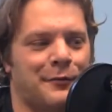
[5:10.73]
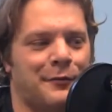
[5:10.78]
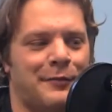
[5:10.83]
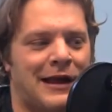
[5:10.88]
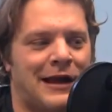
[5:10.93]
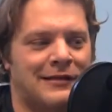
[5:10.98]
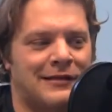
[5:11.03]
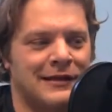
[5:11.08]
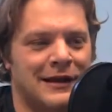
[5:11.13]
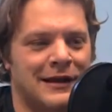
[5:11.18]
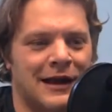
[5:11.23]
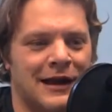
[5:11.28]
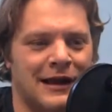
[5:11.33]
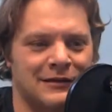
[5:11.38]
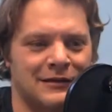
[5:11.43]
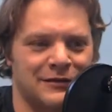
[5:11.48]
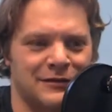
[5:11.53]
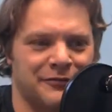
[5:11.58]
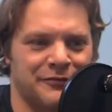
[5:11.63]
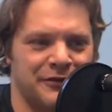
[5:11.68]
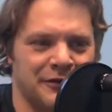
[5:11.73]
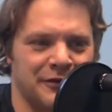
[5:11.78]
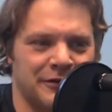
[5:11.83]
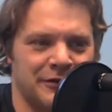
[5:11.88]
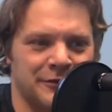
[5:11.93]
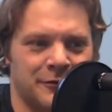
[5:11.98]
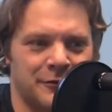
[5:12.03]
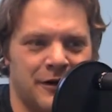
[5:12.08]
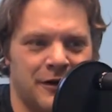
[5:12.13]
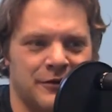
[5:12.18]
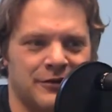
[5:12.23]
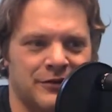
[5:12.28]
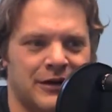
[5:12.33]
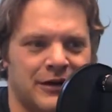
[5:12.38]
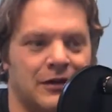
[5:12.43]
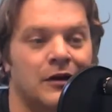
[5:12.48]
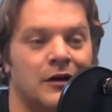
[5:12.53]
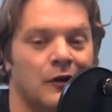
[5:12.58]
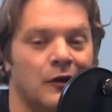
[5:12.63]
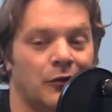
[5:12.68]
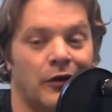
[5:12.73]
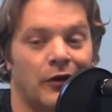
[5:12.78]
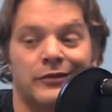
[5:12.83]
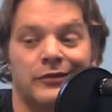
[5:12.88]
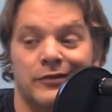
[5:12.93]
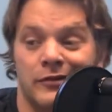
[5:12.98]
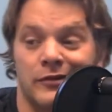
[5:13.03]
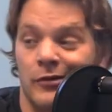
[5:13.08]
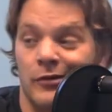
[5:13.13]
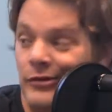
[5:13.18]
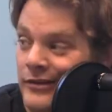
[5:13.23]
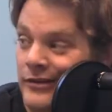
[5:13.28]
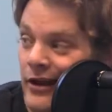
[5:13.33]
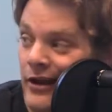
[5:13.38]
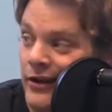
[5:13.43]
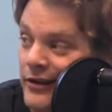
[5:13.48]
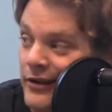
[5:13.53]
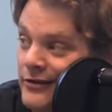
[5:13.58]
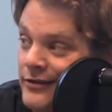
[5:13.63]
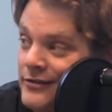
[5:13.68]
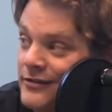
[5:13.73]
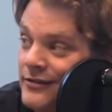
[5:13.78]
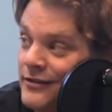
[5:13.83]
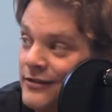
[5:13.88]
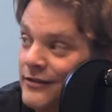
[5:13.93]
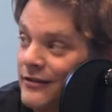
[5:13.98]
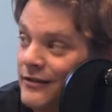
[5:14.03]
back then I got the feeling to where I was like, well, I should know what that is.